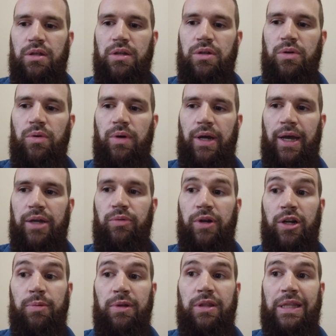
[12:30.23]
I'd
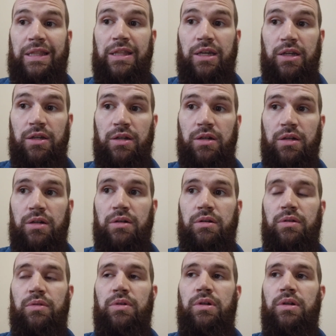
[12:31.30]
recommend the
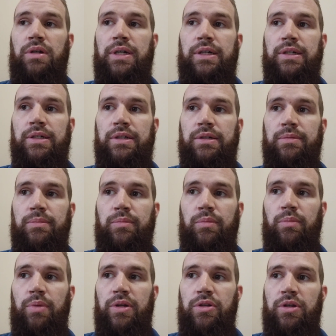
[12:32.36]

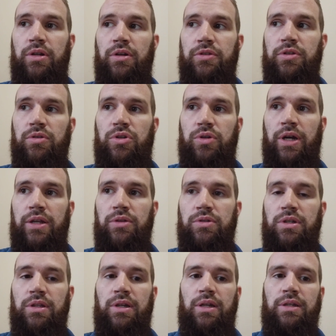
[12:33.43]
dhikr, but you can also try
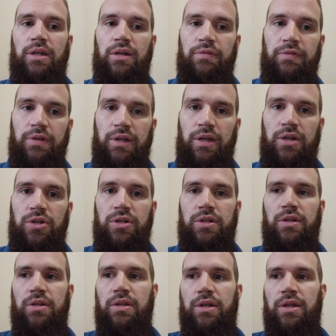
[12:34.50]
using the
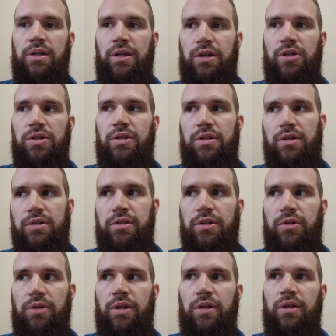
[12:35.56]
identification, the connection, and
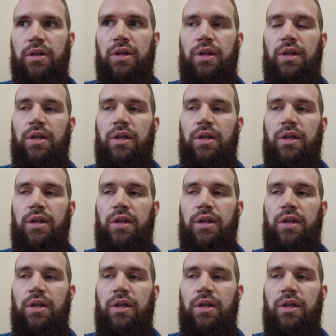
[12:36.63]
clearing